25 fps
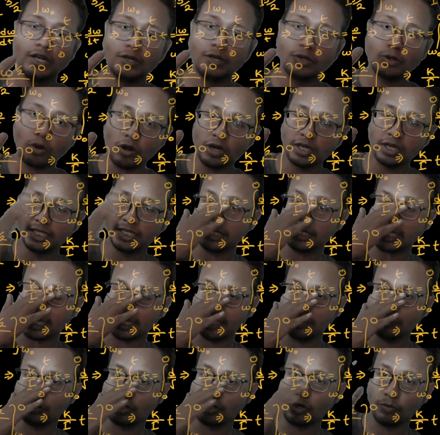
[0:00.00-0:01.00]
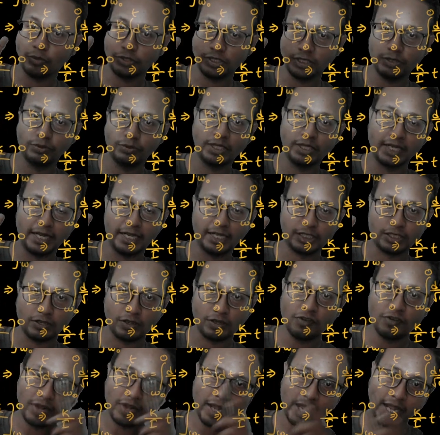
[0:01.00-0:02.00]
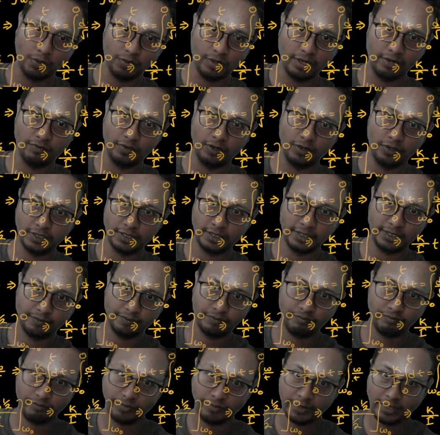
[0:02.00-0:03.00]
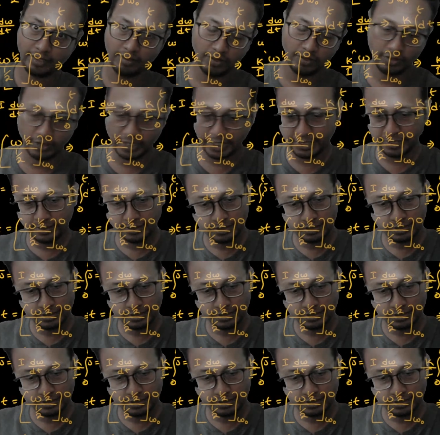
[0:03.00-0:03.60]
torque is acting to the opposite to the direction of angular velocity. Okay.